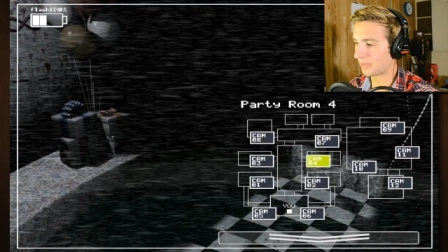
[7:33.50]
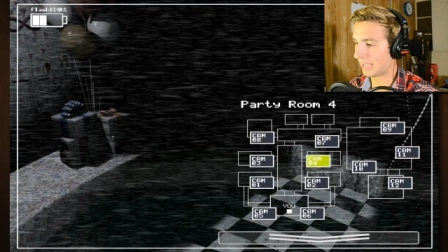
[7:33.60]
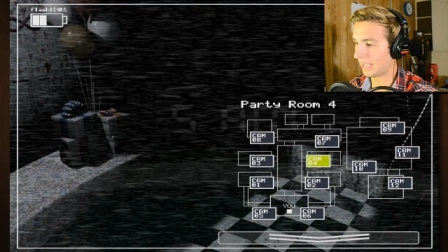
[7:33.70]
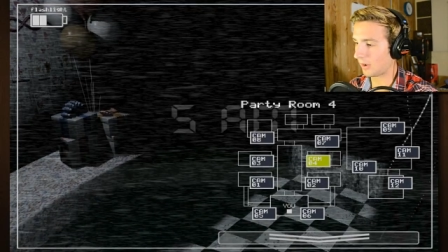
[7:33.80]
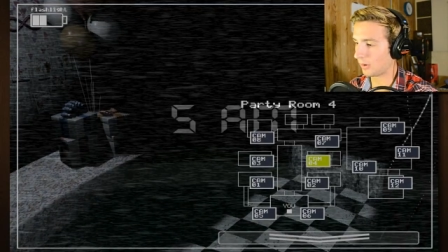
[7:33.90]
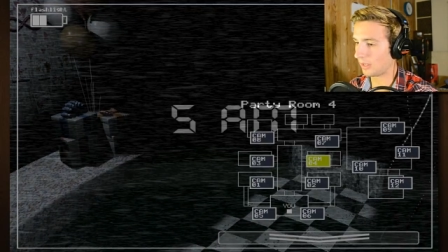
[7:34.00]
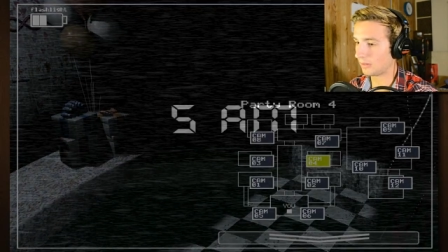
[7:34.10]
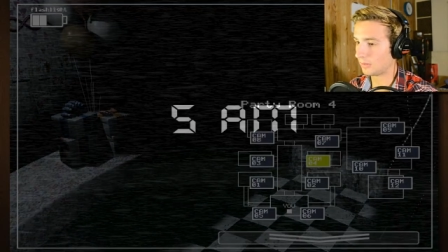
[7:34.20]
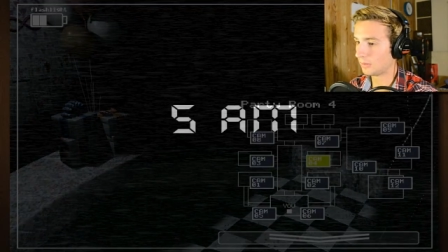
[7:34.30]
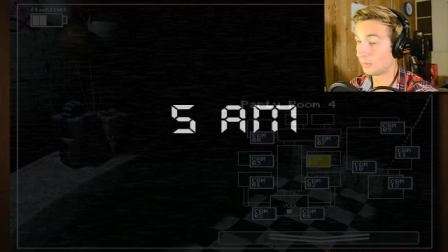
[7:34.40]
okay, hold on.
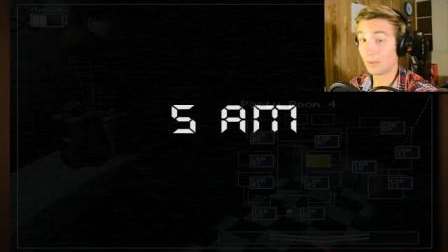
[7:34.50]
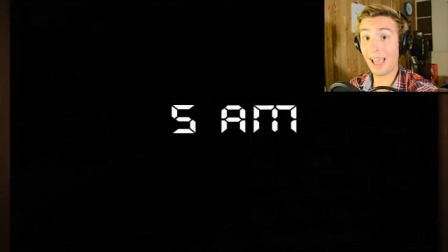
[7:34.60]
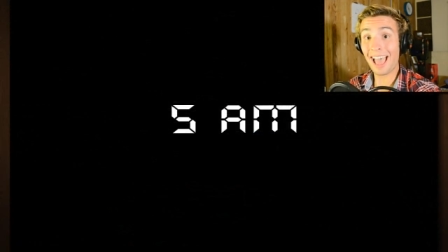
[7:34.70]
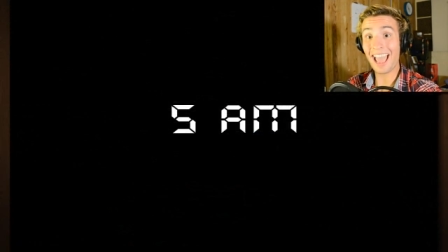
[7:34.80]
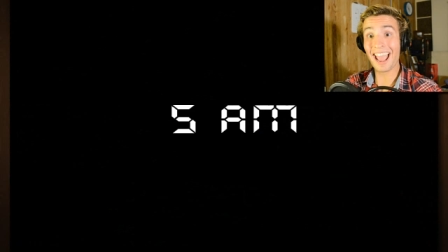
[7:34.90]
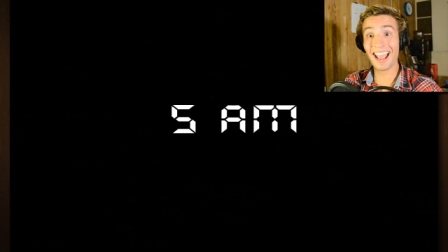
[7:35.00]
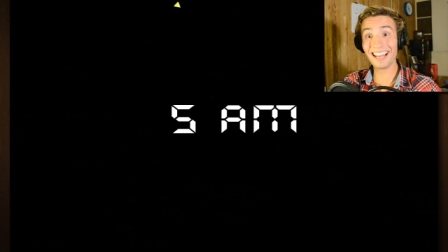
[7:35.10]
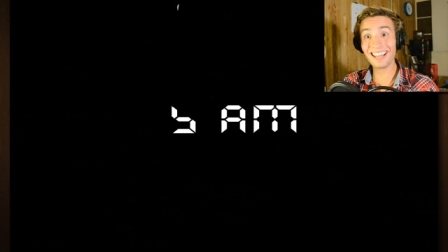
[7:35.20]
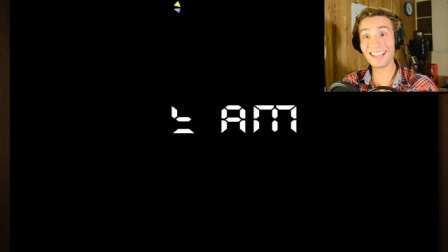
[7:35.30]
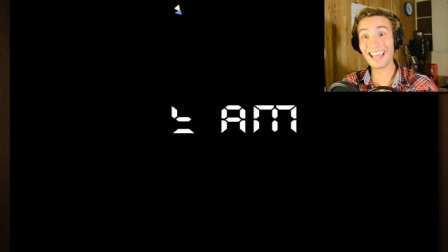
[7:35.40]
Hey,
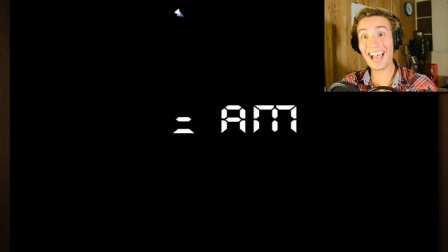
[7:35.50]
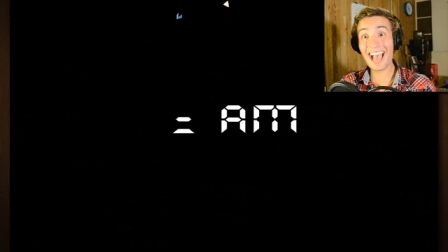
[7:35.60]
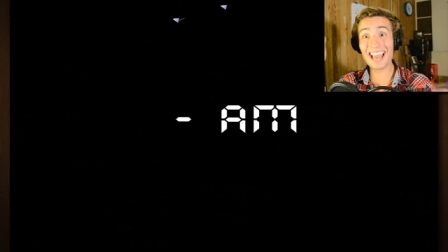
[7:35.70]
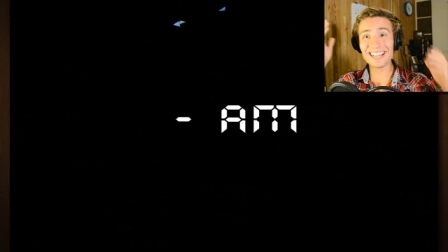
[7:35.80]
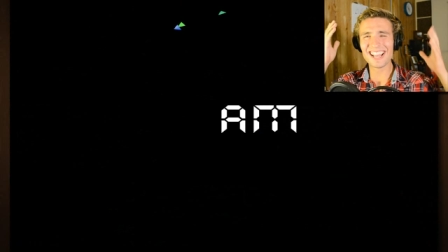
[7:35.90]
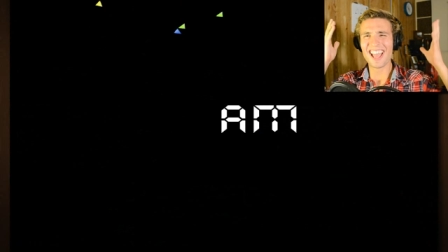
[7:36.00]
look at that!